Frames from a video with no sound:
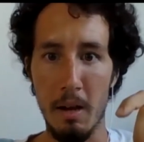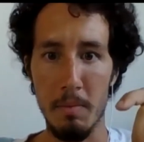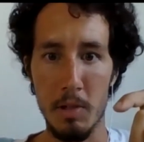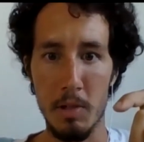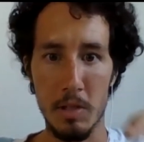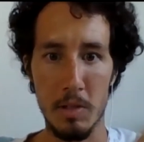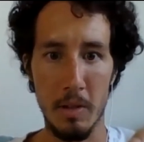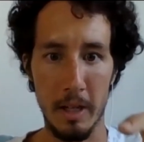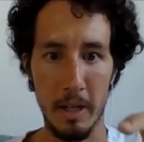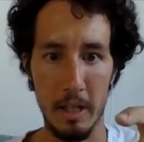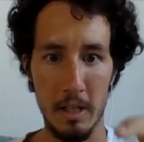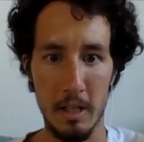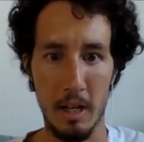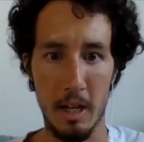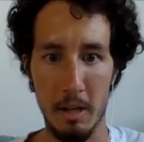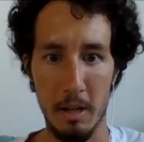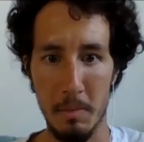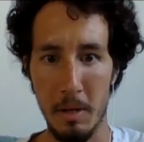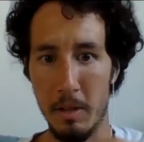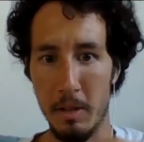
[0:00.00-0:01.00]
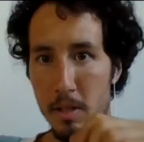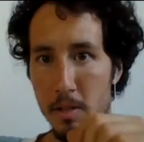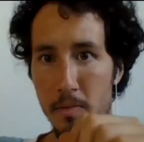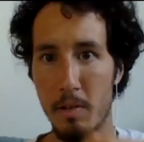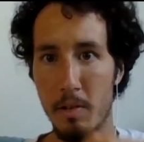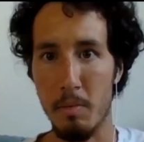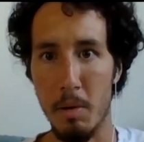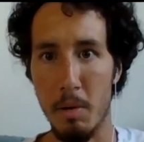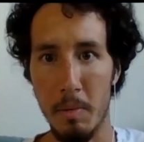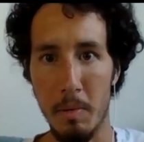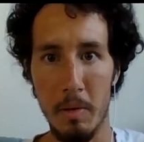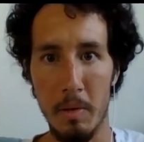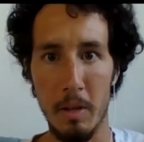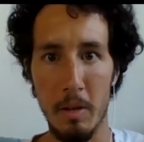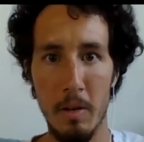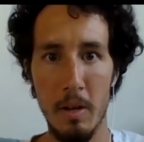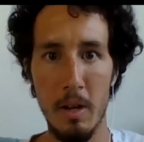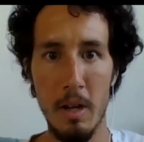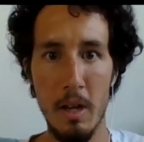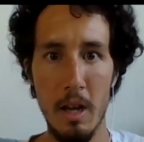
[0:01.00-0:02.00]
Just so I can talk about this for a moment with you.